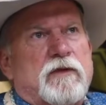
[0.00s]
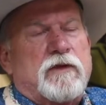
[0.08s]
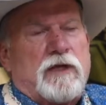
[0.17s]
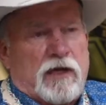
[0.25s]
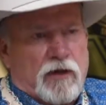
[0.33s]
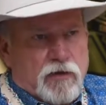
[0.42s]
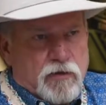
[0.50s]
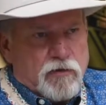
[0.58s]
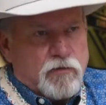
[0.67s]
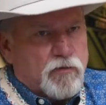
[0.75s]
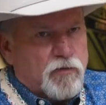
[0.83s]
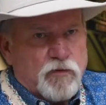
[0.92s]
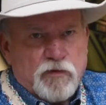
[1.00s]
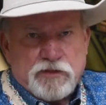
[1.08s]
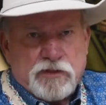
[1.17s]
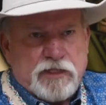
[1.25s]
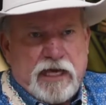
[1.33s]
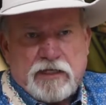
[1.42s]
Okay,
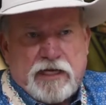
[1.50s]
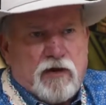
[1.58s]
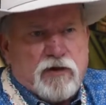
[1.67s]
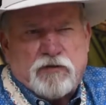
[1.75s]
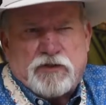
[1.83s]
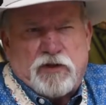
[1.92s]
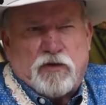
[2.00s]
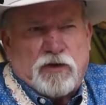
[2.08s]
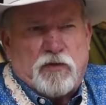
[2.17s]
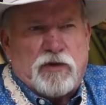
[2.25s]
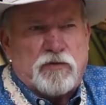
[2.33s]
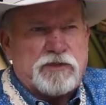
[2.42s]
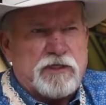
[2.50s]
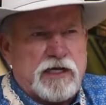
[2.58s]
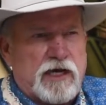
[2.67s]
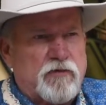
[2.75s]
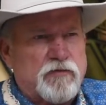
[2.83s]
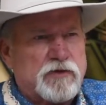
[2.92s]
was it that county was the only one who was going
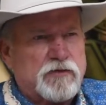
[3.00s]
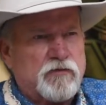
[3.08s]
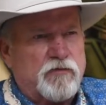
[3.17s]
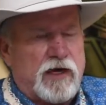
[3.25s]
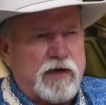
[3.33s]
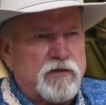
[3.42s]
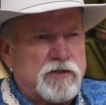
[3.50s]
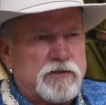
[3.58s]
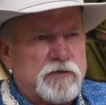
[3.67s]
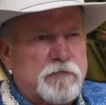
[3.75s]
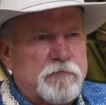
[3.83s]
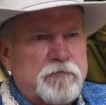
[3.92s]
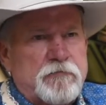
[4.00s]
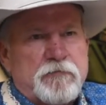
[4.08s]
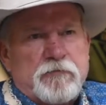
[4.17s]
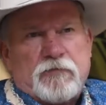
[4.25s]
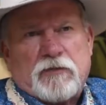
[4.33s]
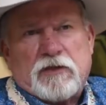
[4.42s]
to have this virus?
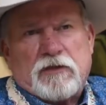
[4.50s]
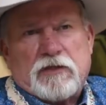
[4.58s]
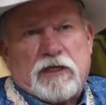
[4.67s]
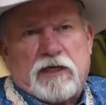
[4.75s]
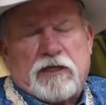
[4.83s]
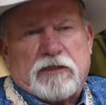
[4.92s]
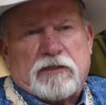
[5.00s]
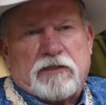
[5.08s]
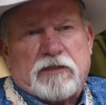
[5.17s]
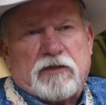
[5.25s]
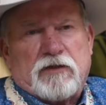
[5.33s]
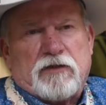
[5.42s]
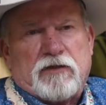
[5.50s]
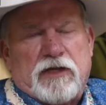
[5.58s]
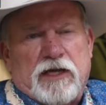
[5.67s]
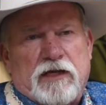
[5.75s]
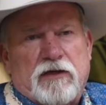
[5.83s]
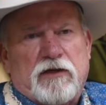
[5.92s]

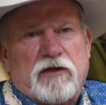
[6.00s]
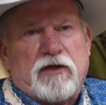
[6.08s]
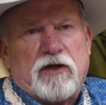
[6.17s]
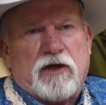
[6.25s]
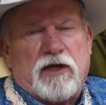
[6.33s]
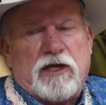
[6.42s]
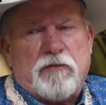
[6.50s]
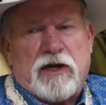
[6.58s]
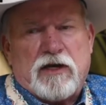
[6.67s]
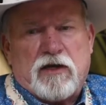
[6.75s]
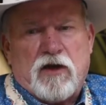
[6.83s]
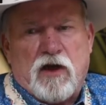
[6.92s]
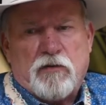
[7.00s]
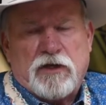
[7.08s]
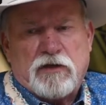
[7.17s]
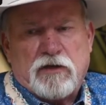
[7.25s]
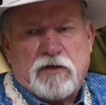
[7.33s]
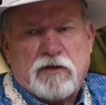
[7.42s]
Then he made a
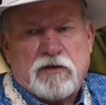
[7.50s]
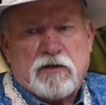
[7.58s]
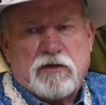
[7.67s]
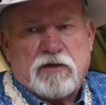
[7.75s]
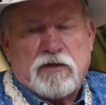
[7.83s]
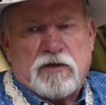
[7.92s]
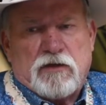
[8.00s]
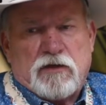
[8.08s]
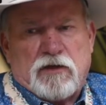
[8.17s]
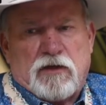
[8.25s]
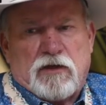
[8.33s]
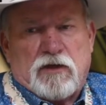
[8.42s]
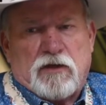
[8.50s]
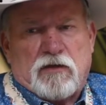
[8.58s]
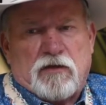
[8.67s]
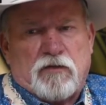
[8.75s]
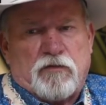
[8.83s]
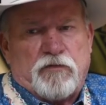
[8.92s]
comment
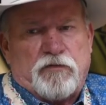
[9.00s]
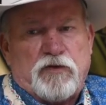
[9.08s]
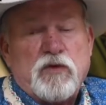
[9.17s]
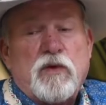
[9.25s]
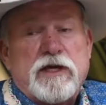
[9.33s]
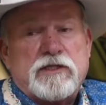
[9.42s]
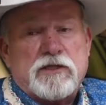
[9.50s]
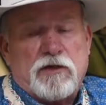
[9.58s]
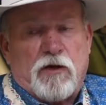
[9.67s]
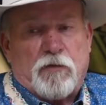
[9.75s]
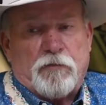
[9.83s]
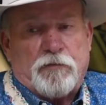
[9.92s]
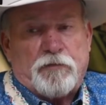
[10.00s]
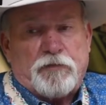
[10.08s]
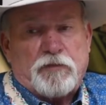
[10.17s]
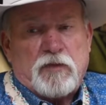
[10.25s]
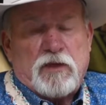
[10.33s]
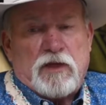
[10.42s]
a few weeks ago,
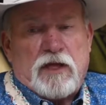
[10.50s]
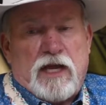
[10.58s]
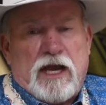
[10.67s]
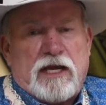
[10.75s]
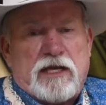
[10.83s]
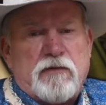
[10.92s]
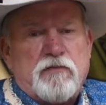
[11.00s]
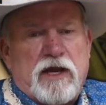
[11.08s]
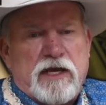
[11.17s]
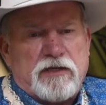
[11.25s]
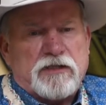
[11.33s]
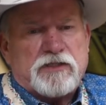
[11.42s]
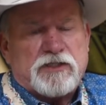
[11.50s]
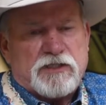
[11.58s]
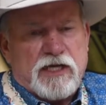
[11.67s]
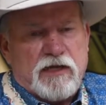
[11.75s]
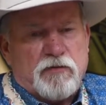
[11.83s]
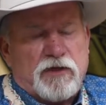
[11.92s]
and he made this
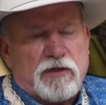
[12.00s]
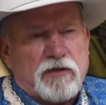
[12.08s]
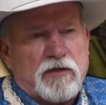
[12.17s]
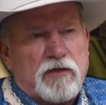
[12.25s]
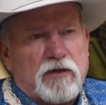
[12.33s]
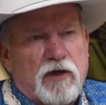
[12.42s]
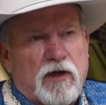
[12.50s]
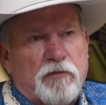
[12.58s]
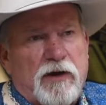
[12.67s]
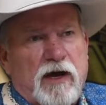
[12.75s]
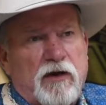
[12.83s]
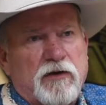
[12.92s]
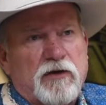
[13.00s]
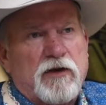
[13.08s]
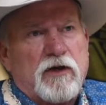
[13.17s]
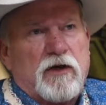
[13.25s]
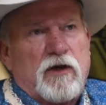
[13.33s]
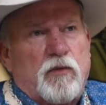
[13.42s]
statement about
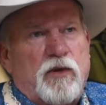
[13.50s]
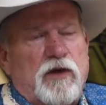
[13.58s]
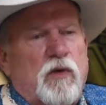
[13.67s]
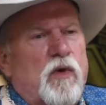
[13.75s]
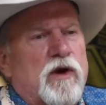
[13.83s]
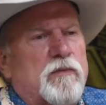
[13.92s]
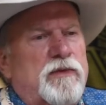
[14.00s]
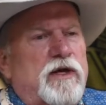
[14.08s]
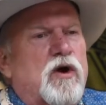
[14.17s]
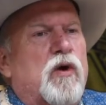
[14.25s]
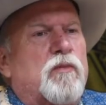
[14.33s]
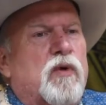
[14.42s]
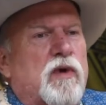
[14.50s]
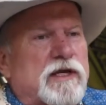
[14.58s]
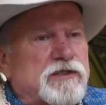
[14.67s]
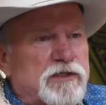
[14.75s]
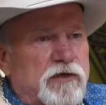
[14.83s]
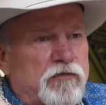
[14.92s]
we don't want to be
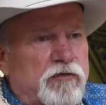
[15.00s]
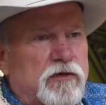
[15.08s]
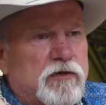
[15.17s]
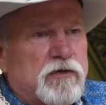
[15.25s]
oppressive.